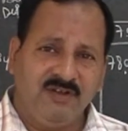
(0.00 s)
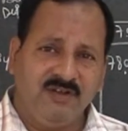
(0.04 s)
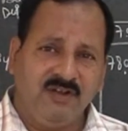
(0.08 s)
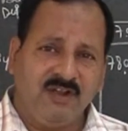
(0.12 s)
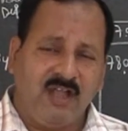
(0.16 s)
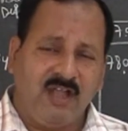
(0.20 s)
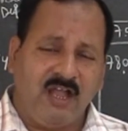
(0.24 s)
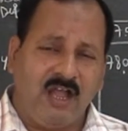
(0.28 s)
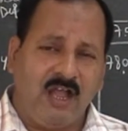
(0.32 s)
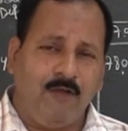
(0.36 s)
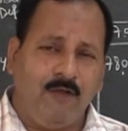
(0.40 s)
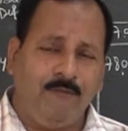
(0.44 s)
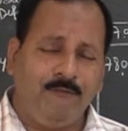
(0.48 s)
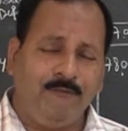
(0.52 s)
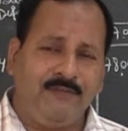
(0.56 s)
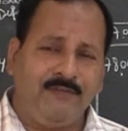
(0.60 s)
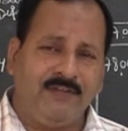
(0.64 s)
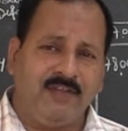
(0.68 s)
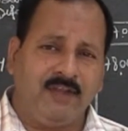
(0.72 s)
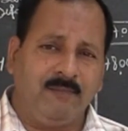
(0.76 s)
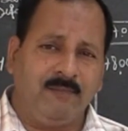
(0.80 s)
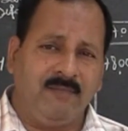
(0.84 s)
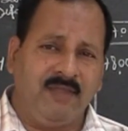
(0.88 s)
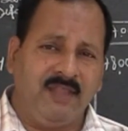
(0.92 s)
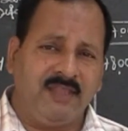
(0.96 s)

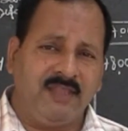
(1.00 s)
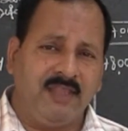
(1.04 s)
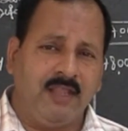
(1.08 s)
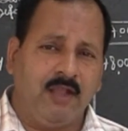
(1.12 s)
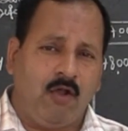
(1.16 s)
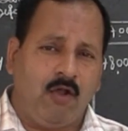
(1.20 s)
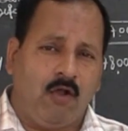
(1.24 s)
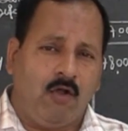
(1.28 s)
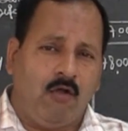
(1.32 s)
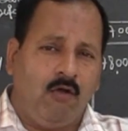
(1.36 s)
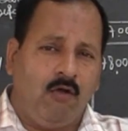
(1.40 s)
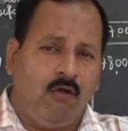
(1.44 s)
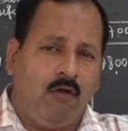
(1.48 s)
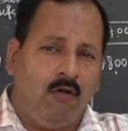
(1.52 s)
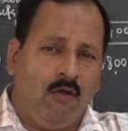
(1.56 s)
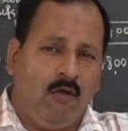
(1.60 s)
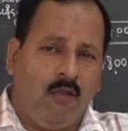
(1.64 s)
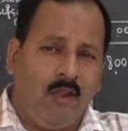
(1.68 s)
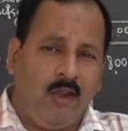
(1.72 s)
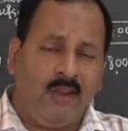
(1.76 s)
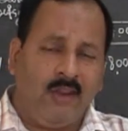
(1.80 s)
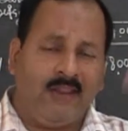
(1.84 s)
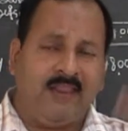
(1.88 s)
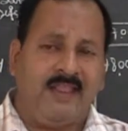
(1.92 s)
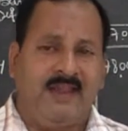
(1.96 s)
After making
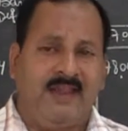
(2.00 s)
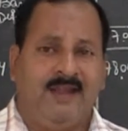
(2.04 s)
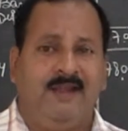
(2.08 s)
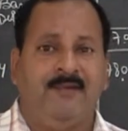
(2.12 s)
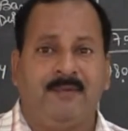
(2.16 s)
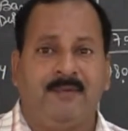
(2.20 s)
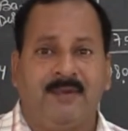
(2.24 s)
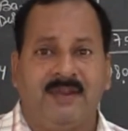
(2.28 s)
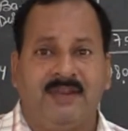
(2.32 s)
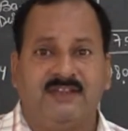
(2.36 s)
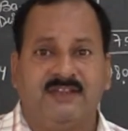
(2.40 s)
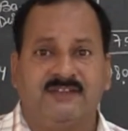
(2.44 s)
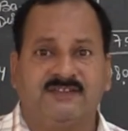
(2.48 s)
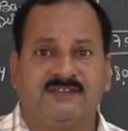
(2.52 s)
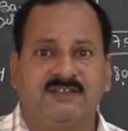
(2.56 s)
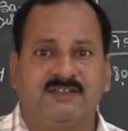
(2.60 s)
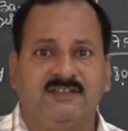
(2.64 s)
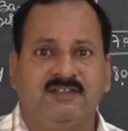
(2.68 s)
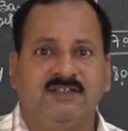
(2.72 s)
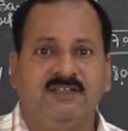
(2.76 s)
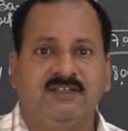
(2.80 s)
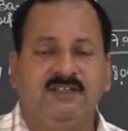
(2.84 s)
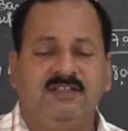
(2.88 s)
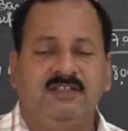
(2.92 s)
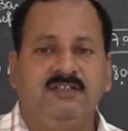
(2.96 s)
all the
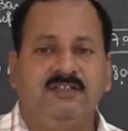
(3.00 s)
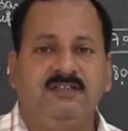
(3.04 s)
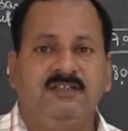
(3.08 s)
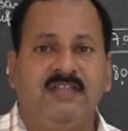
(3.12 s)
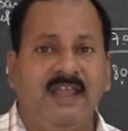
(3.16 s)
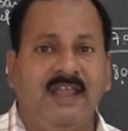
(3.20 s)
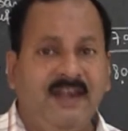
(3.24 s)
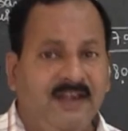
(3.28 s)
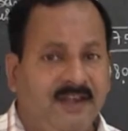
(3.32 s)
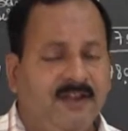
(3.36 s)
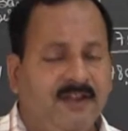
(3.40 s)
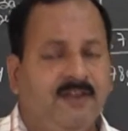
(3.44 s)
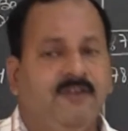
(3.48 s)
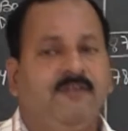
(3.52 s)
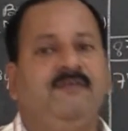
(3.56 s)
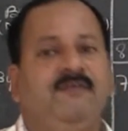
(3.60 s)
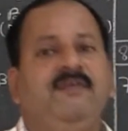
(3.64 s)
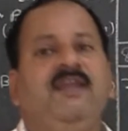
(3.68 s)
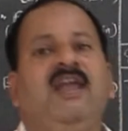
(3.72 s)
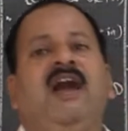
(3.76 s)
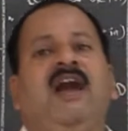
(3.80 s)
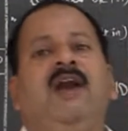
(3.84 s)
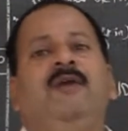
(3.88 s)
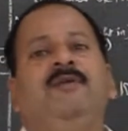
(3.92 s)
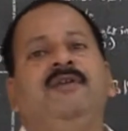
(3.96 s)
entries, then
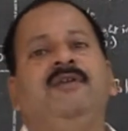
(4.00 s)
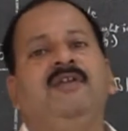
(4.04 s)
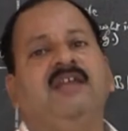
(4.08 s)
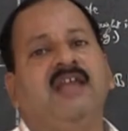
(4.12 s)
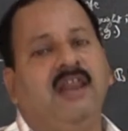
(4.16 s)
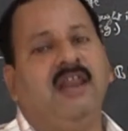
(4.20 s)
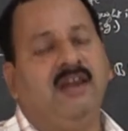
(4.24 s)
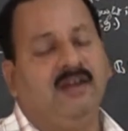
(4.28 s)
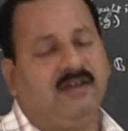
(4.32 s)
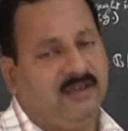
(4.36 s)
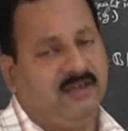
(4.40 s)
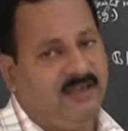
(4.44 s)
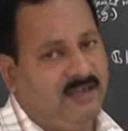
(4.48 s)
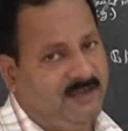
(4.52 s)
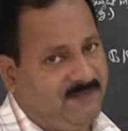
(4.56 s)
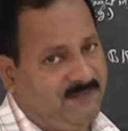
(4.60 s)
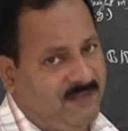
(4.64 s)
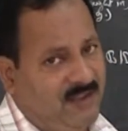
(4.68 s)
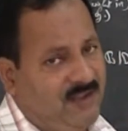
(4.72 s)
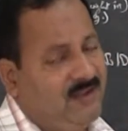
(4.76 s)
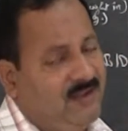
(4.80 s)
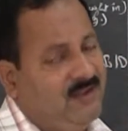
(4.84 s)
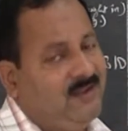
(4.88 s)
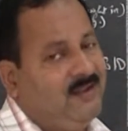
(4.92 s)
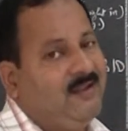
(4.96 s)
we have to calculate
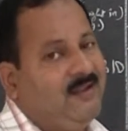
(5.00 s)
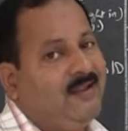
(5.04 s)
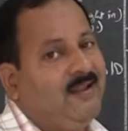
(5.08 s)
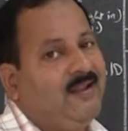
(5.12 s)
the